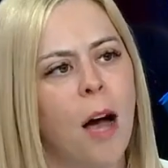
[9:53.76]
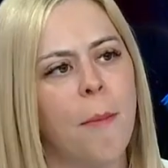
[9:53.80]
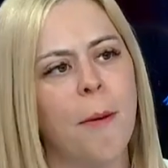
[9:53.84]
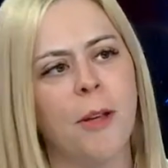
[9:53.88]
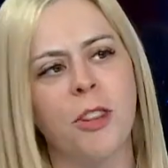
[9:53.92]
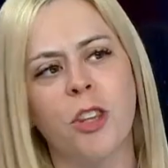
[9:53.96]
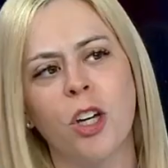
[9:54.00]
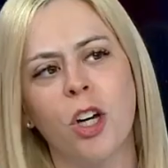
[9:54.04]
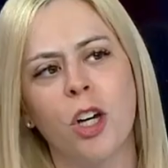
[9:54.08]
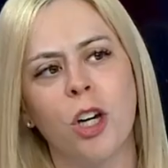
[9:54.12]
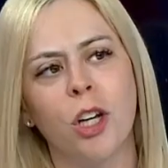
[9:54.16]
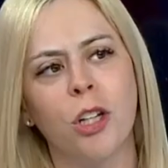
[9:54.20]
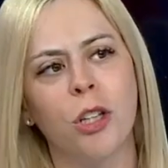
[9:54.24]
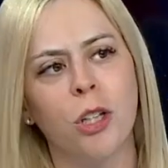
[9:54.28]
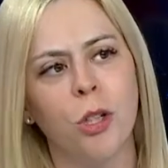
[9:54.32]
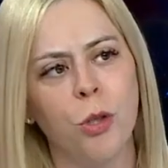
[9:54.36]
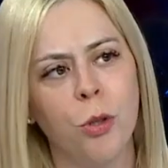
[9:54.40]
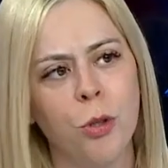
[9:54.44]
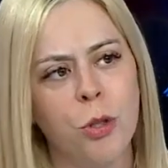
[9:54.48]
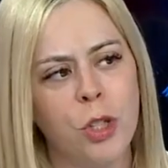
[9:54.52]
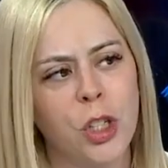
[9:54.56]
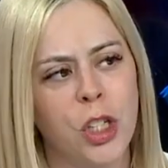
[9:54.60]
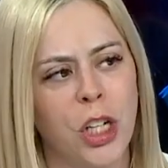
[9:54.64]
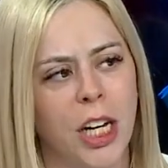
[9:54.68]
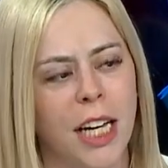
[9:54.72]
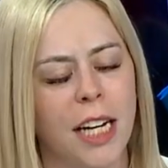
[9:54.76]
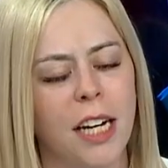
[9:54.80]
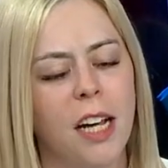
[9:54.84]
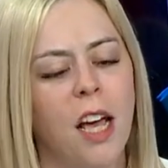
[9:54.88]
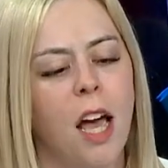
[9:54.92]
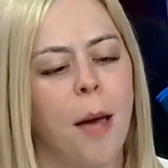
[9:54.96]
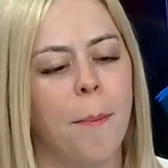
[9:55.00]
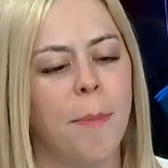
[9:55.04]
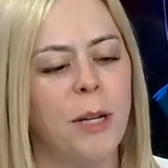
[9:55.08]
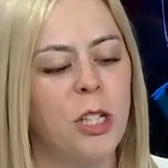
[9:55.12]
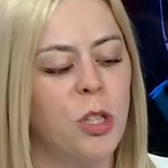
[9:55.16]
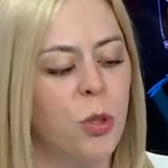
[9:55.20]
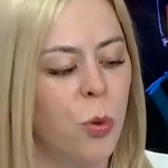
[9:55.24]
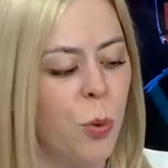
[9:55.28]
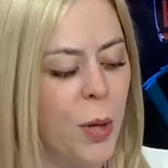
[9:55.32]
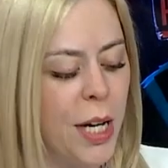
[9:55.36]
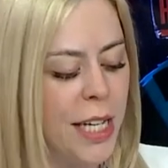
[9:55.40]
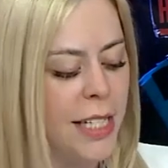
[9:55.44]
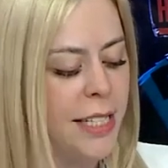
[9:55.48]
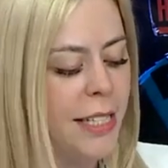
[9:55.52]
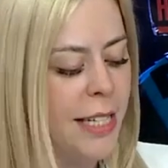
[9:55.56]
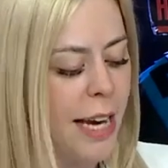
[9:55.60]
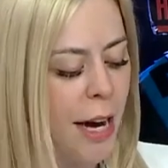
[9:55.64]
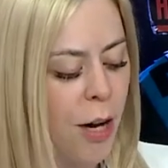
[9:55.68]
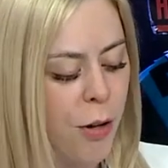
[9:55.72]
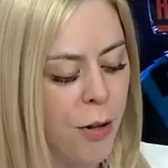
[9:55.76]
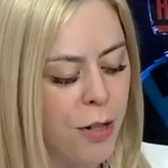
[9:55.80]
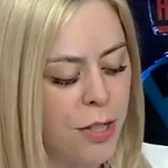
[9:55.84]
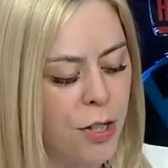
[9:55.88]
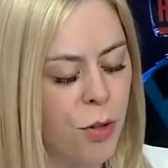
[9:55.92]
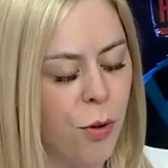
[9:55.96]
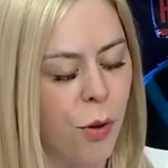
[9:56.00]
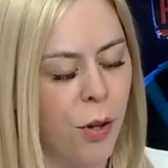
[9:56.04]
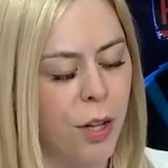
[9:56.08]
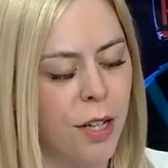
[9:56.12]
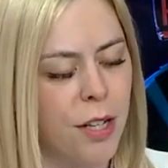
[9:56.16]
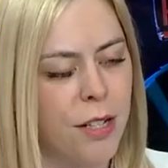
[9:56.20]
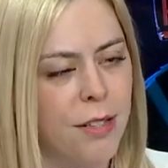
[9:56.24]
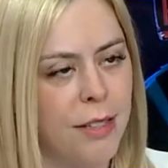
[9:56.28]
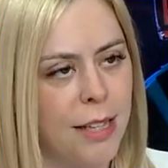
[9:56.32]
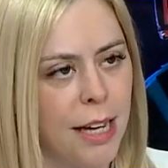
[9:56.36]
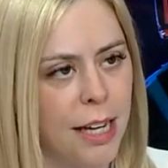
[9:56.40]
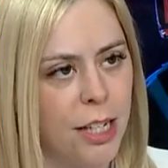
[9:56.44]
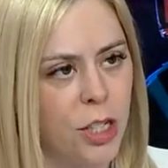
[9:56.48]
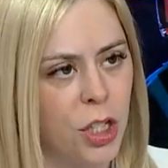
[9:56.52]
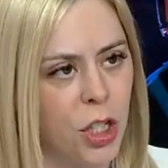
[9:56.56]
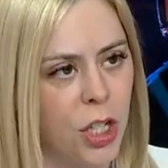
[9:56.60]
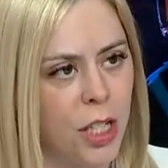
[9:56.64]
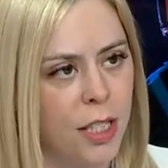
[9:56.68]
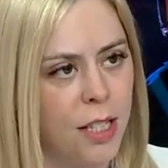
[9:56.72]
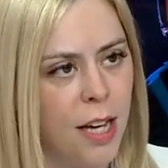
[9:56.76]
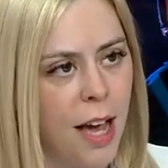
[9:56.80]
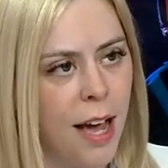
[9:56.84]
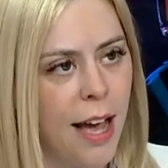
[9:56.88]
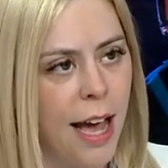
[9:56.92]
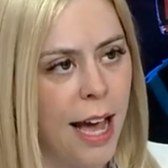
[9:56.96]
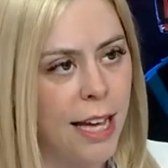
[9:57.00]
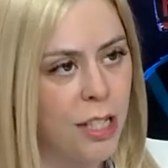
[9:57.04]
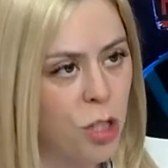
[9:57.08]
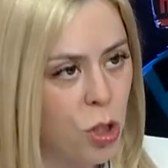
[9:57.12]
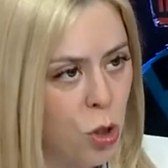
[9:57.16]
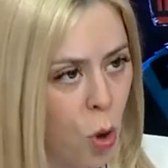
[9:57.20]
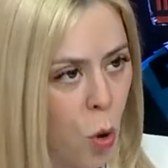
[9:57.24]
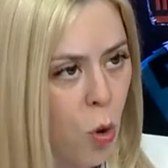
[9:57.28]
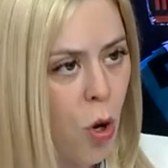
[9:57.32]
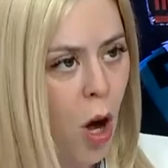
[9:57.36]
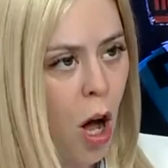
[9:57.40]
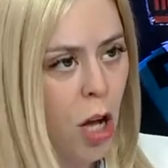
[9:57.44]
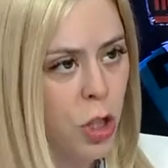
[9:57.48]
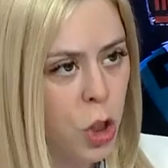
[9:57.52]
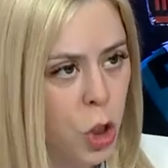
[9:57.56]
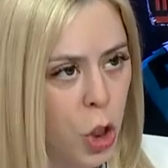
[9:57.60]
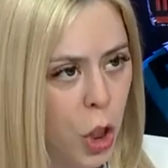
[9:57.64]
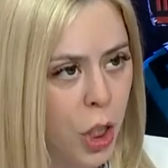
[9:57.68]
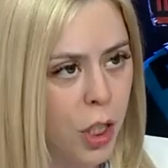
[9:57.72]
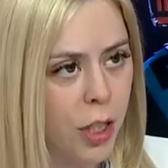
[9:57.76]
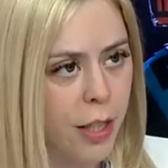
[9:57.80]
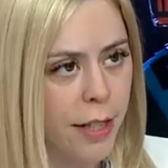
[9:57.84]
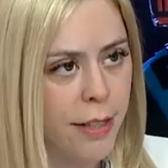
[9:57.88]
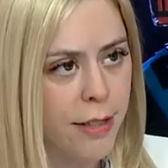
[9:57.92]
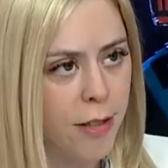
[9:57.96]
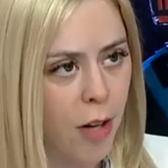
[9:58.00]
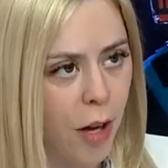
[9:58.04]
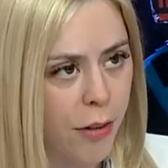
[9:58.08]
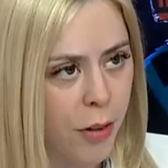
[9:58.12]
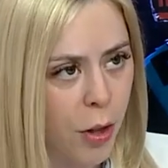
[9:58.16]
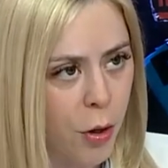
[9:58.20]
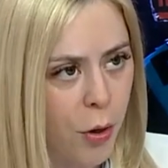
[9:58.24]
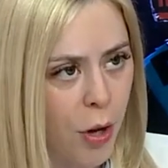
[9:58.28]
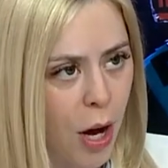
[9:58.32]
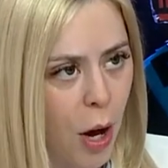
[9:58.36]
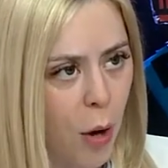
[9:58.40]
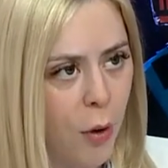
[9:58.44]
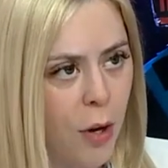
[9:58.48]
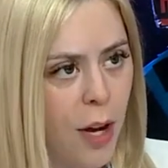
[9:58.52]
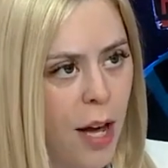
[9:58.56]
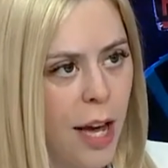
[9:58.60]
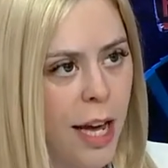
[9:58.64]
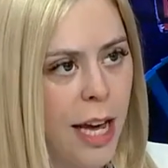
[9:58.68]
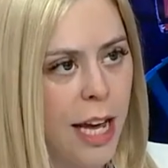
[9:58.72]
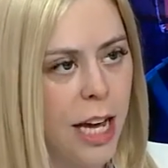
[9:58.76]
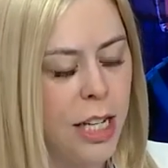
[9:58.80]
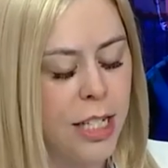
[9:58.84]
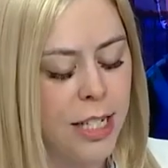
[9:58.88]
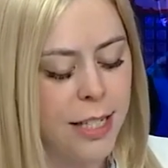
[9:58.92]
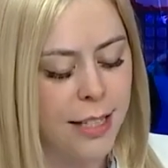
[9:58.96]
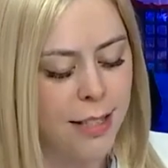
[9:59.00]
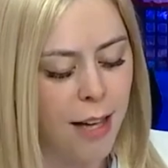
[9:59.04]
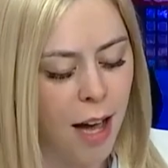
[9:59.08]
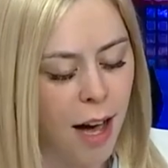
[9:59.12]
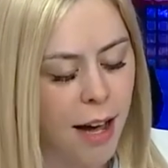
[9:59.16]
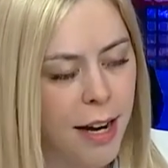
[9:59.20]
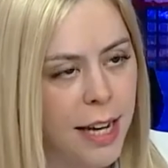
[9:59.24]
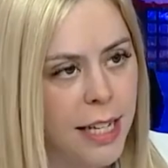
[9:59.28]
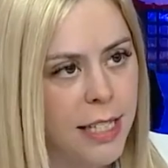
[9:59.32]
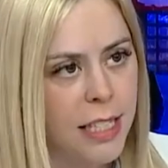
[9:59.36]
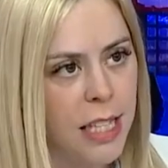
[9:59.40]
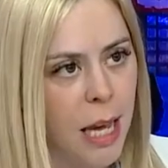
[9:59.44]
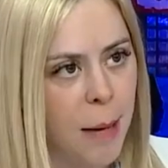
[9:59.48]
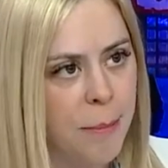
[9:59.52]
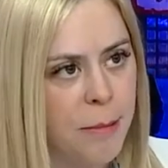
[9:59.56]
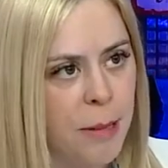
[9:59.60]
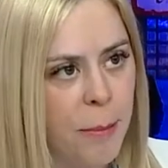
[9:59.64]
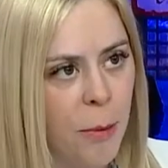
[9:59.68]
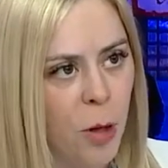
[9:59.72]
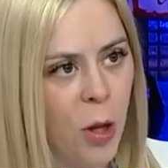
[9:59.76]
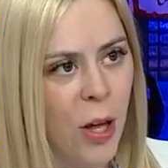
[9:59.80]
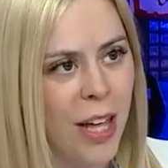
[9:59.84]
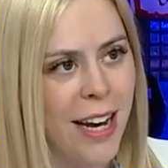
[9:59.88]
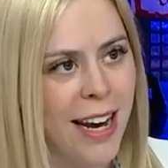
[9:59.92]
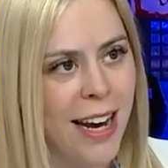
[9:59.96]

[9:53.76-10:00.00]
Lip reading: about the collusion between terrorist organizations and so-called journalists on the ground. It is unacceptable,